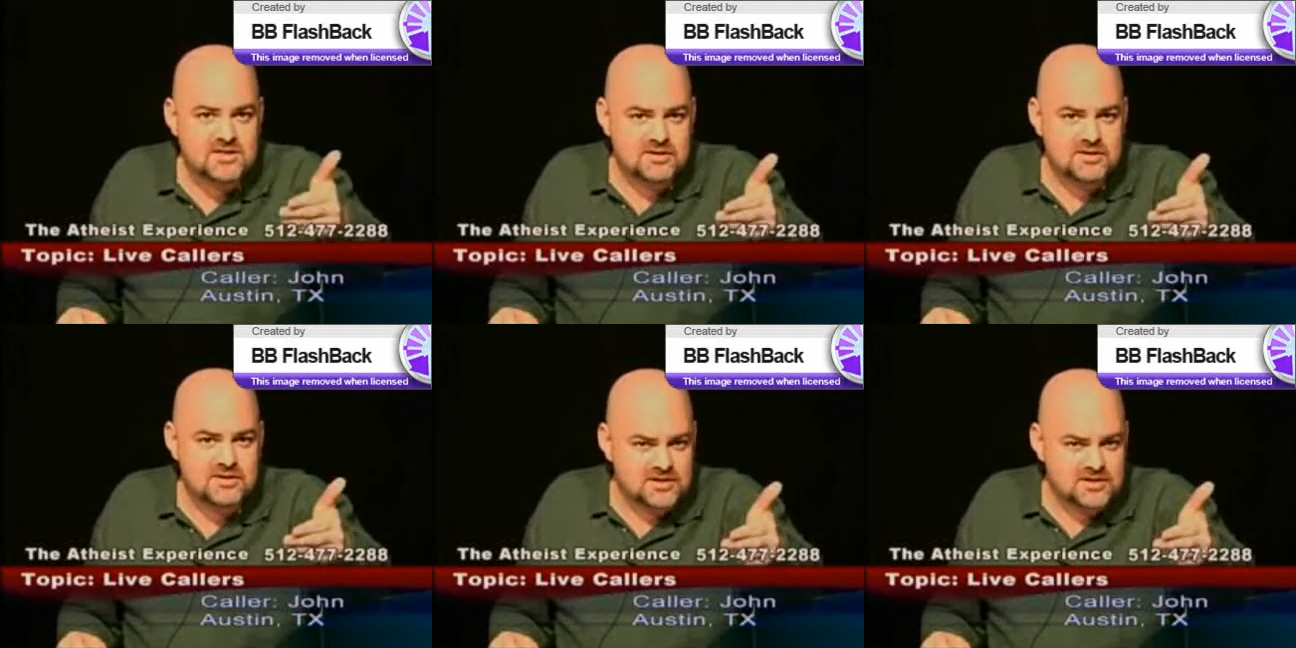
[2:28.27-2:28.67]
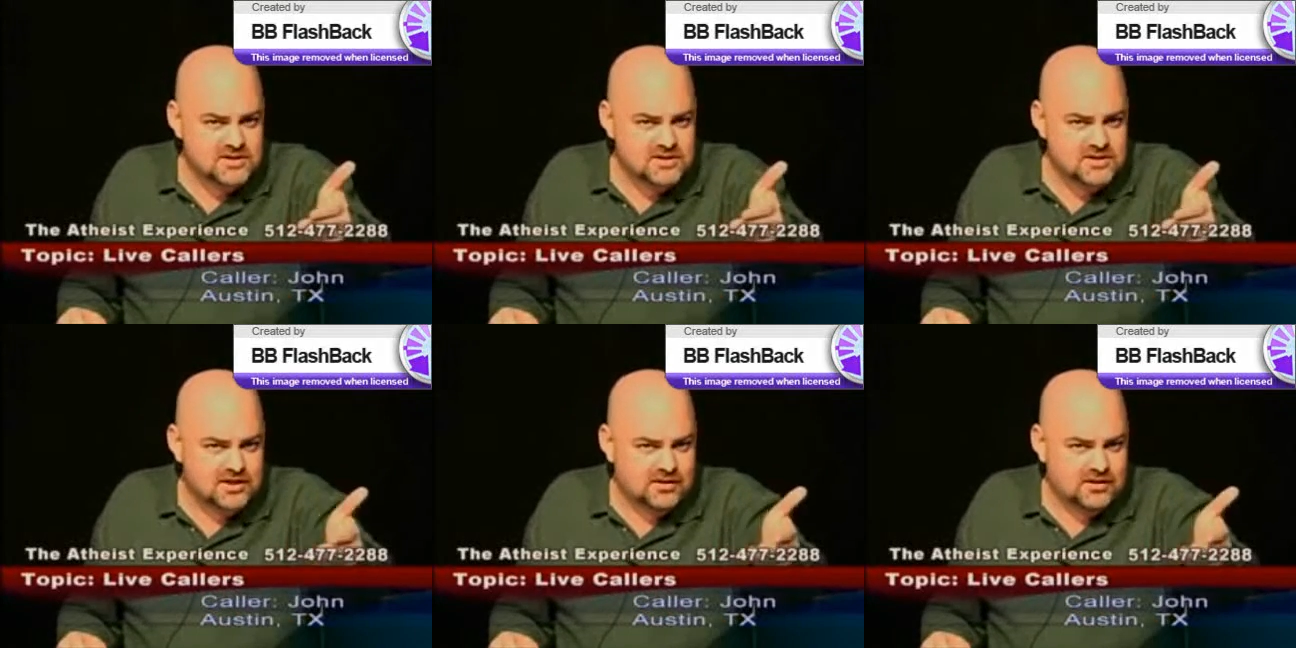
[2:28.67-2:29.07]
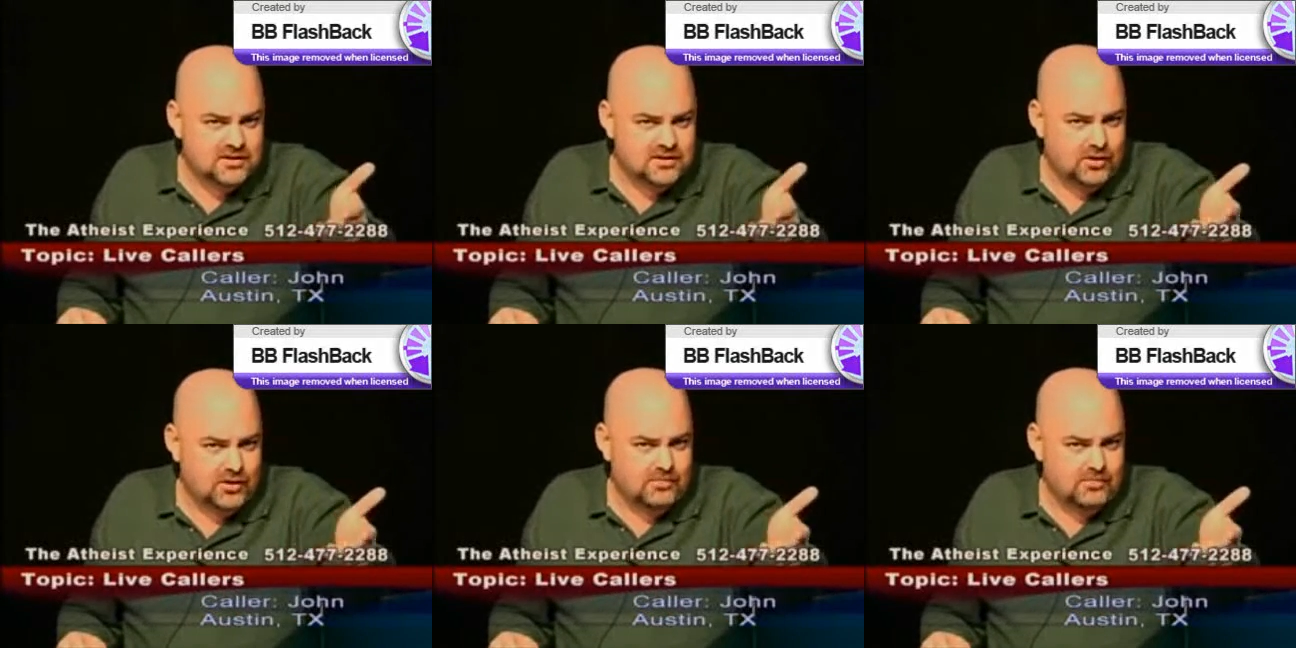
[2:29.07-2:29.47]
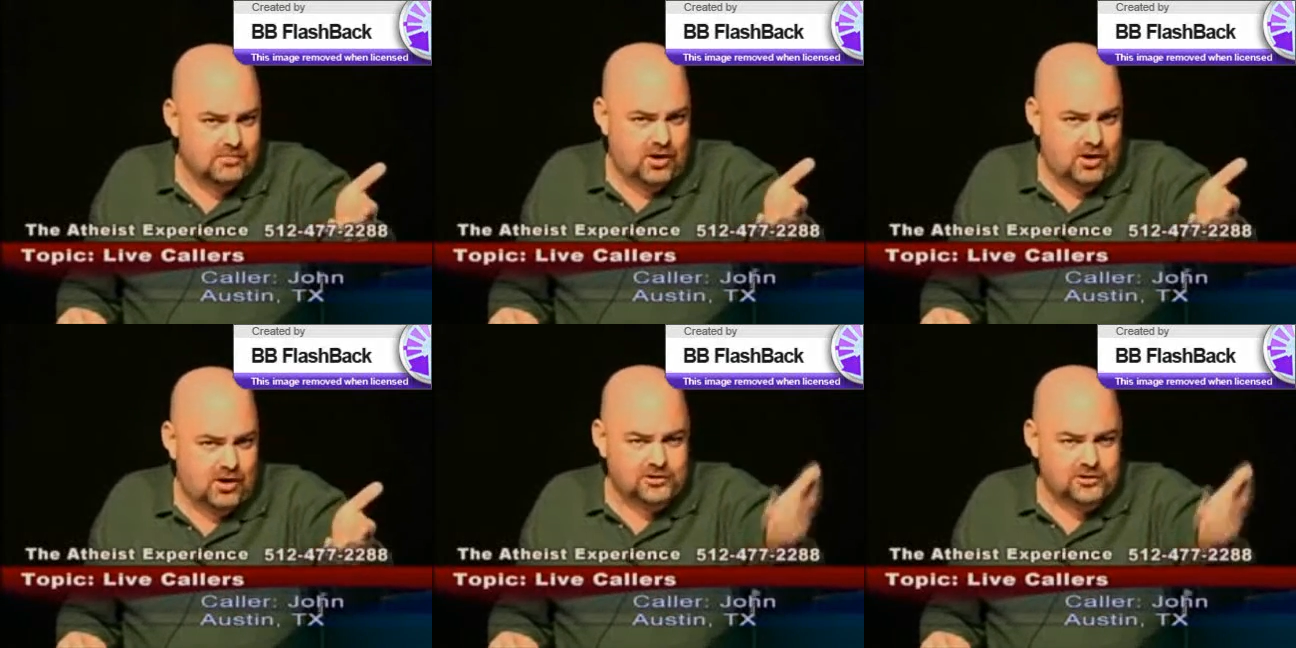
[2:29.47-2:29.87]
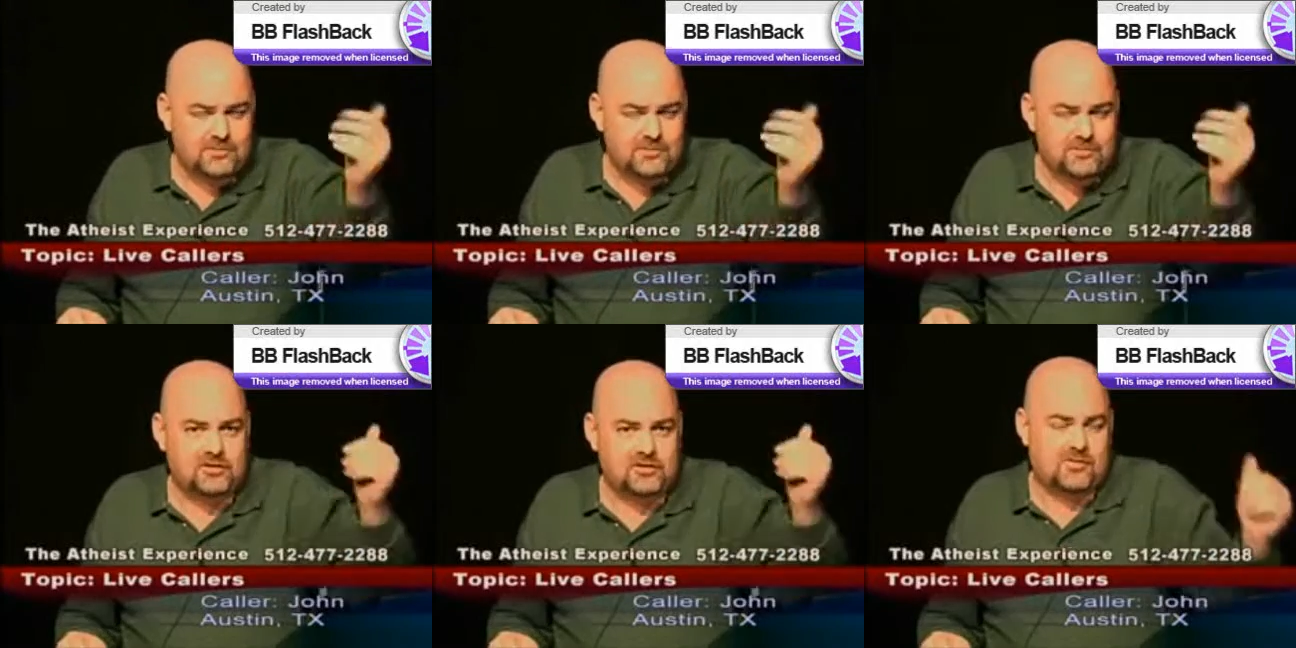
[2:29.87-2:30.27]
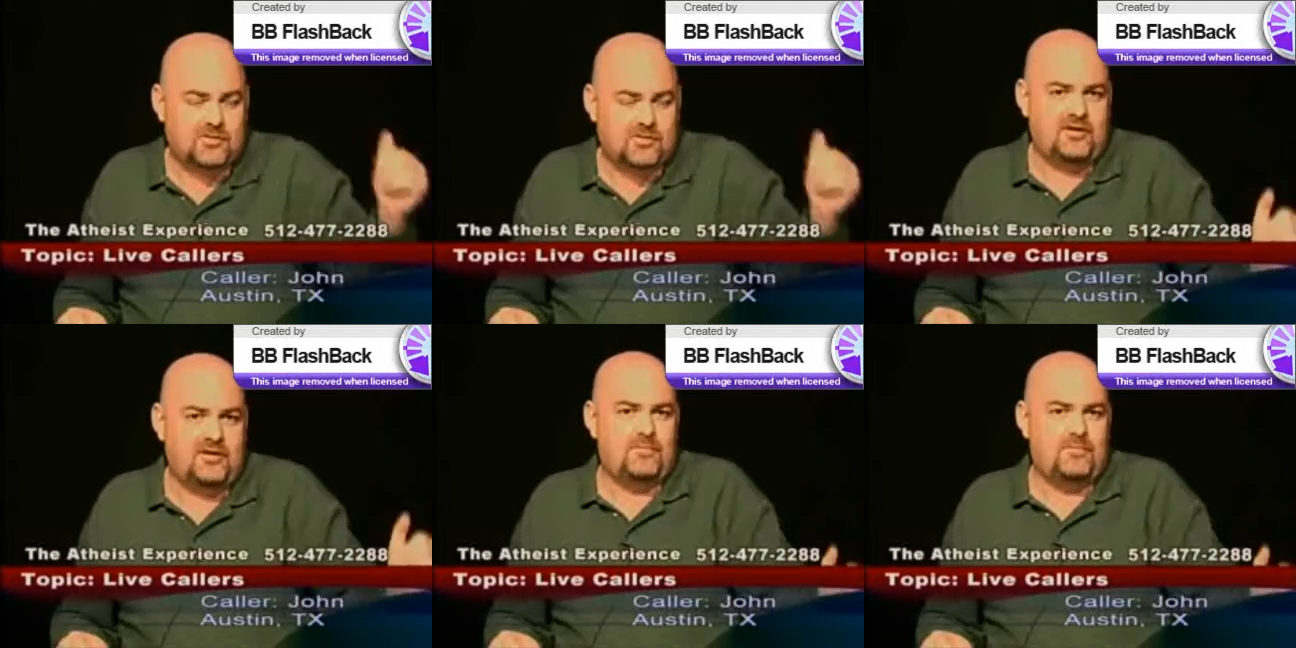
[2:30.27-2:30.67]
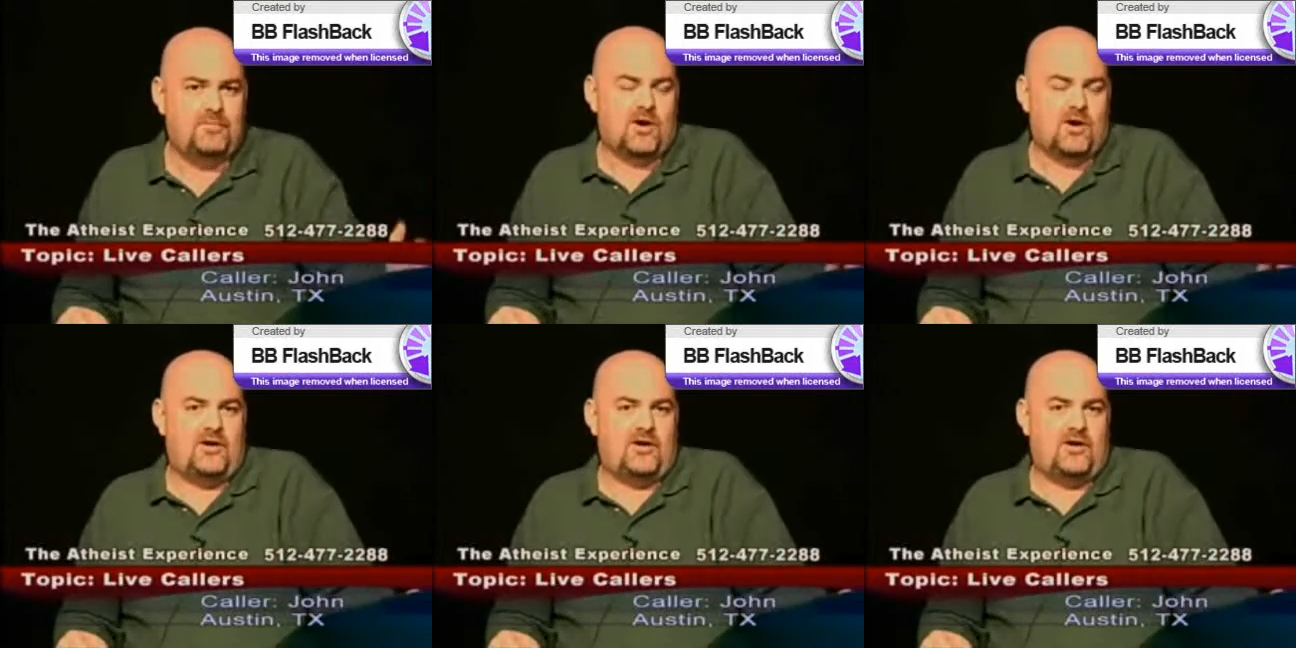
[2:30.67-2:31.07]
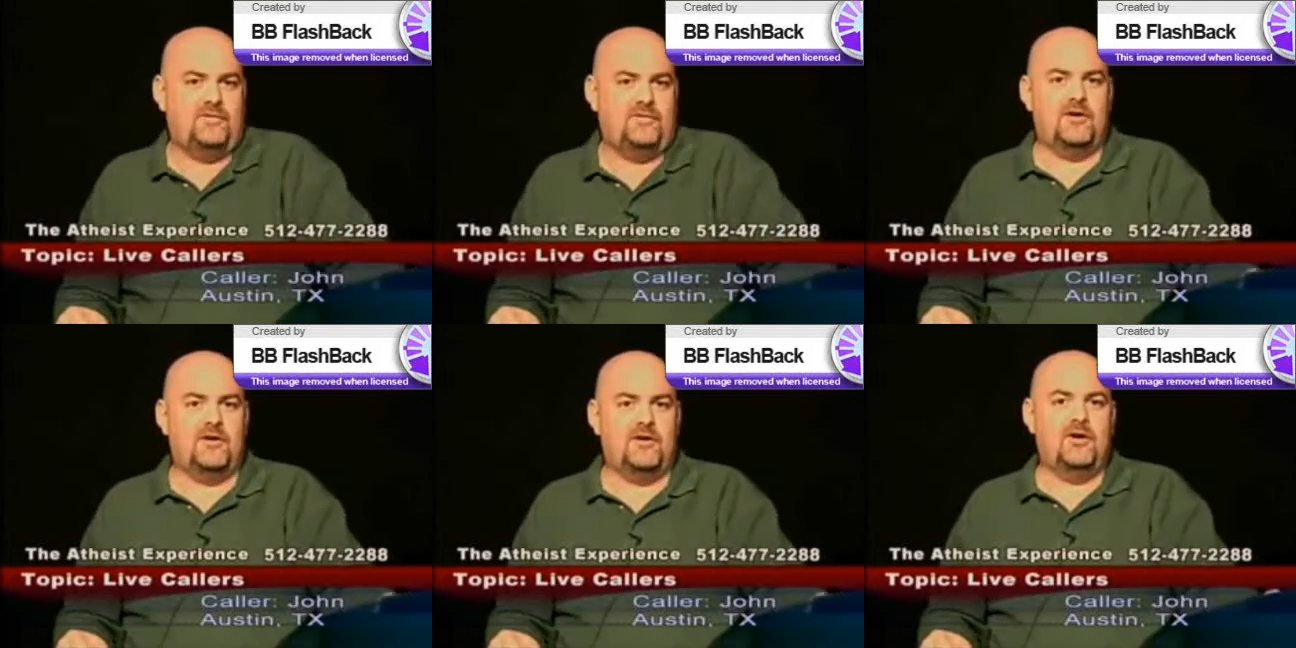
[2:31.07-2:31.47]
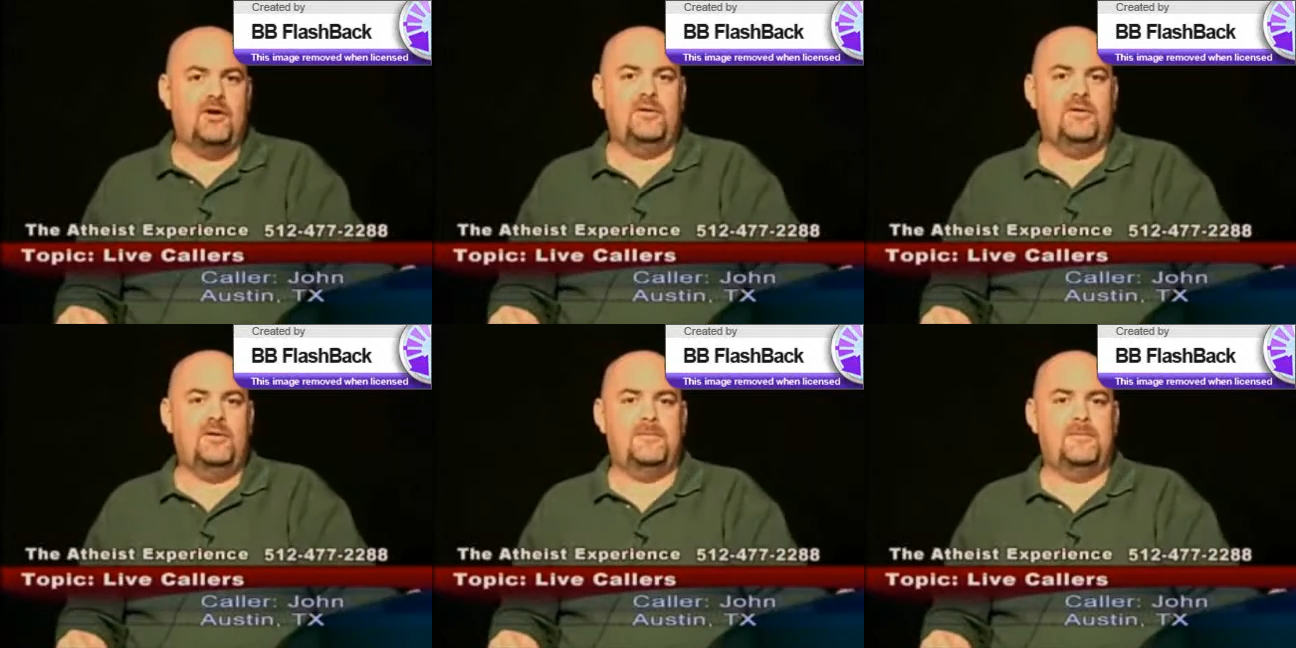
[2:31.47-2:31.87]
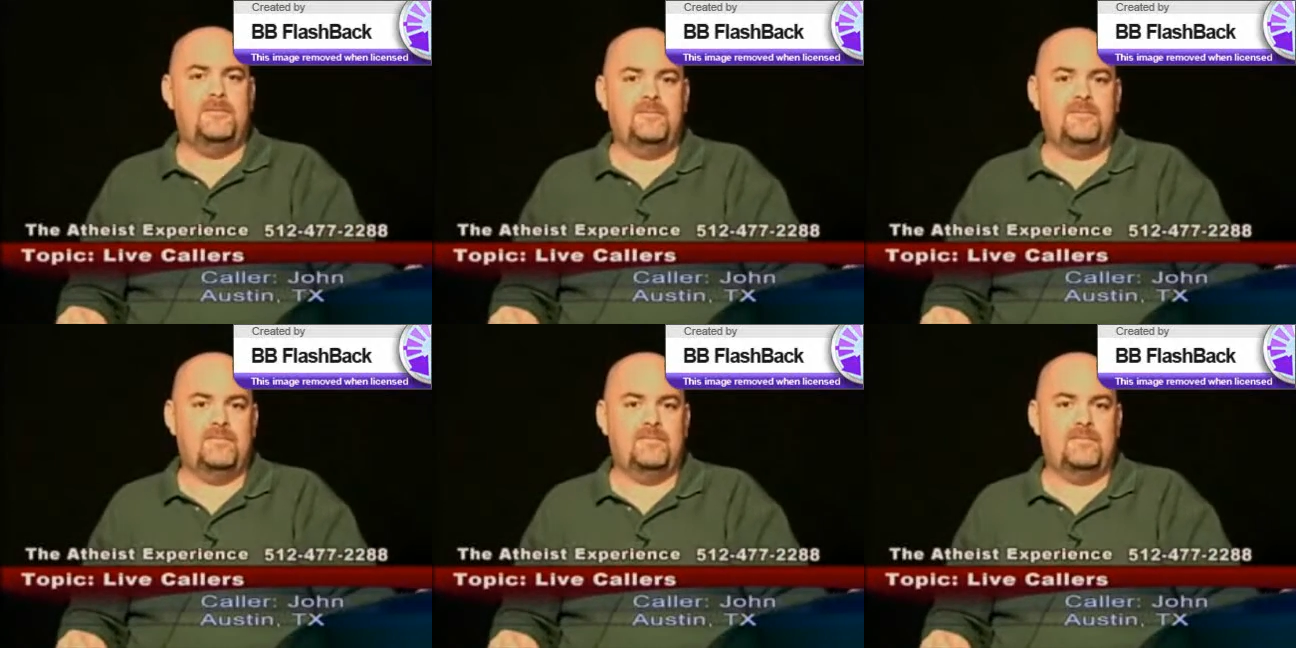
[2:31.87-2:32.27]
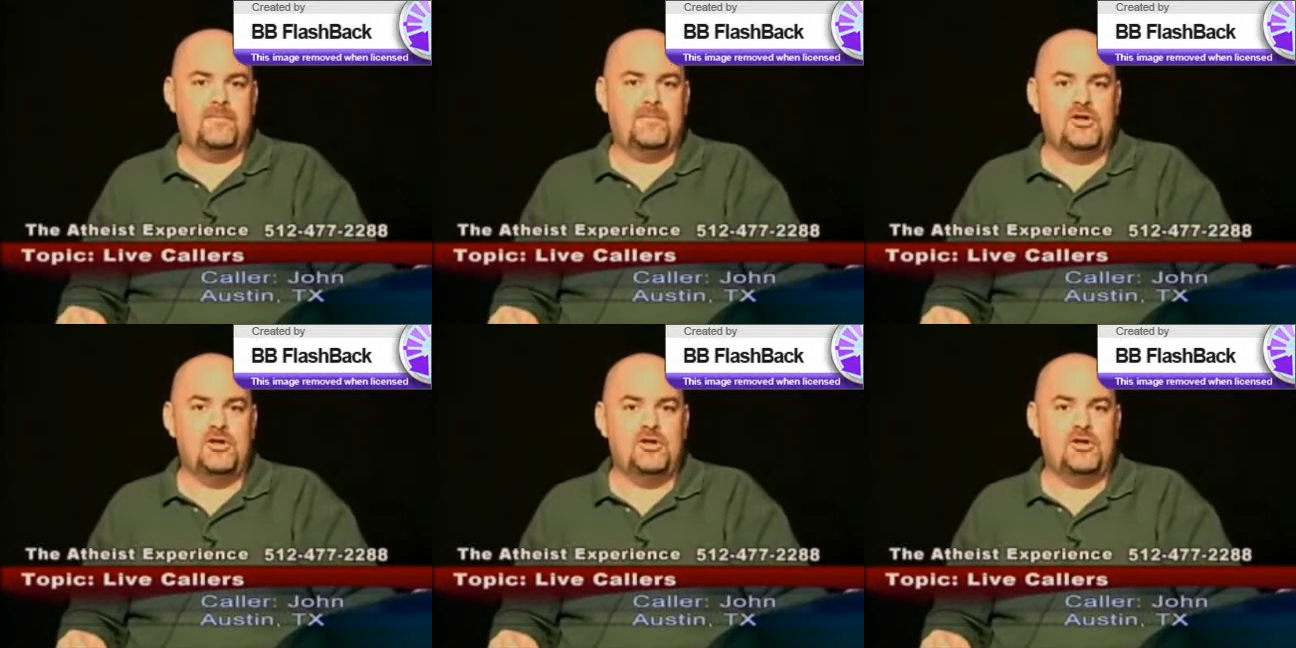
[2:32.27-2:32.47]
This is the ultimate authority of morality for you?